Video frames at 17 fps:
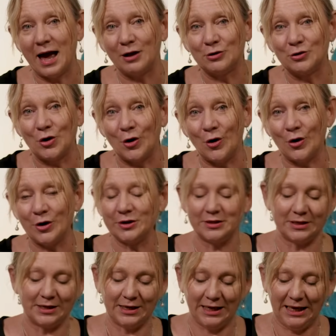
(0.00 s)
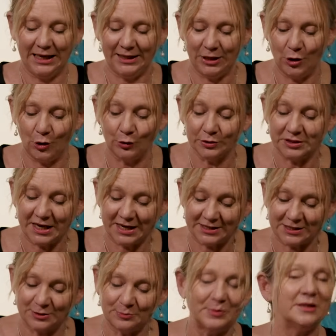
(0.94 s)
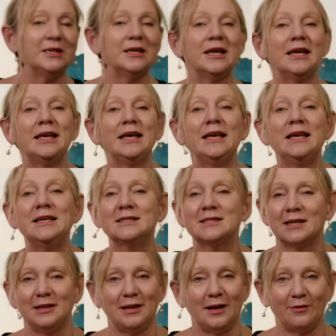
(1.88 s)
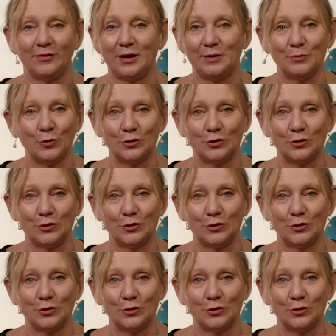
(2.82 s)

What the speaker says: Our God in the Old Testament is a loving,